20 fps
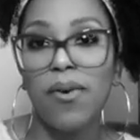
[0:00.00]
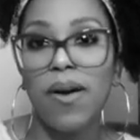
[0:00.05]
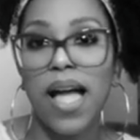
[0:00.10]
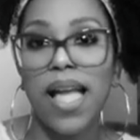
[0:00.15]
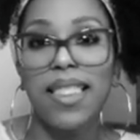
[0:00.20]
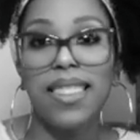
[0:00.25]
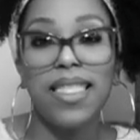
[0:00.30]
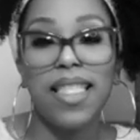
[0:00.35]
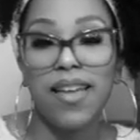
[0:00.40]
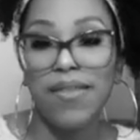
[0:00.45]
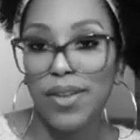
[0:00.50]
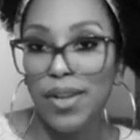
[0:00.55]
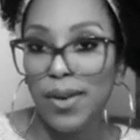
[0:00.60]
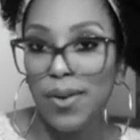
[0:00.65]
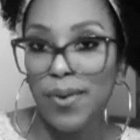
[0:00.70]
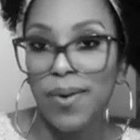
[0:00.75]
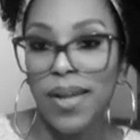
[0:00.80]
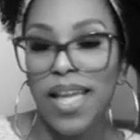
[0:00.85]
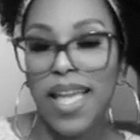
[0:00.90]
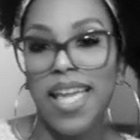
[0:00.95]
I love
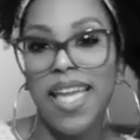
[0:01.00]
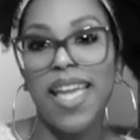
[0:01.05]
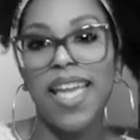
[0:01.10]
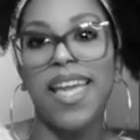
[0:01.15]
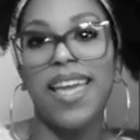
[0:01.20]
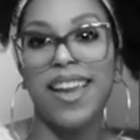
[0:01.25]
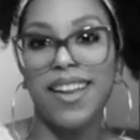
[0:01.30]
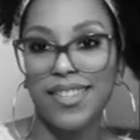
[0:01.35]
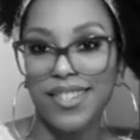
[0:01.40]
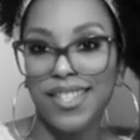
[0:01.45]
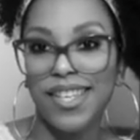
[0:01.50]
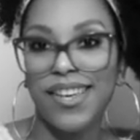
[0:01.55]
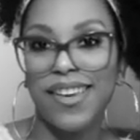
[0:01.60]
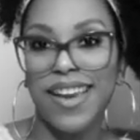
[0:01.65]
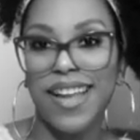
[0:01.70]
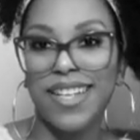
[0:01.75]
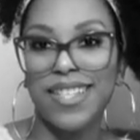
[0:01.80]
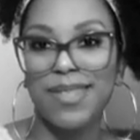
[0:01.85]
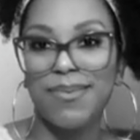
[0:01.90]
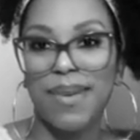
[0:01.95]
you, and I'll see you
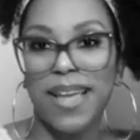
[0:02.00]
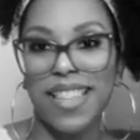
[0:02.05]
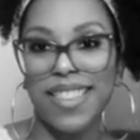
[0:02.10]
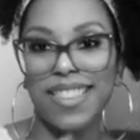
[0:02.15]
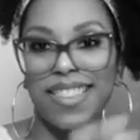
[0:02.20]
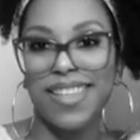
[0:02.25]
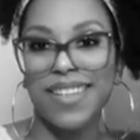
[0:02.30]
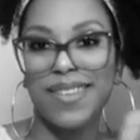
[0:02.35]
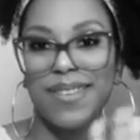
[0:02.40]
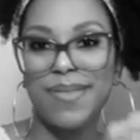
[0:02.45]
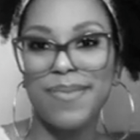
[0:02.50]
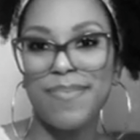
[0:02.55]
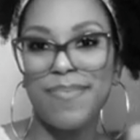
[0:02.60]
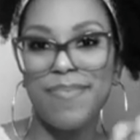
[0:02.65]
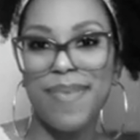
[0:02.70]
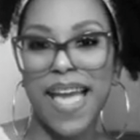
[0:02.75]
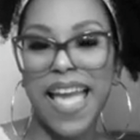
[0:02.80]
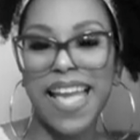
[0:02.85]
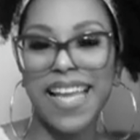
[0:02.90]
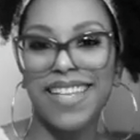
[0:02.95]
next month.
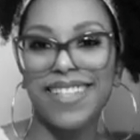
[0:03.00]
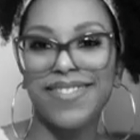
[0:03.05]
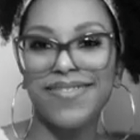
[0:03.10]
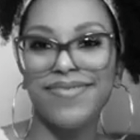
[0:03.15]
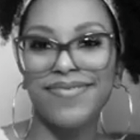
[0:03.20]
Bye.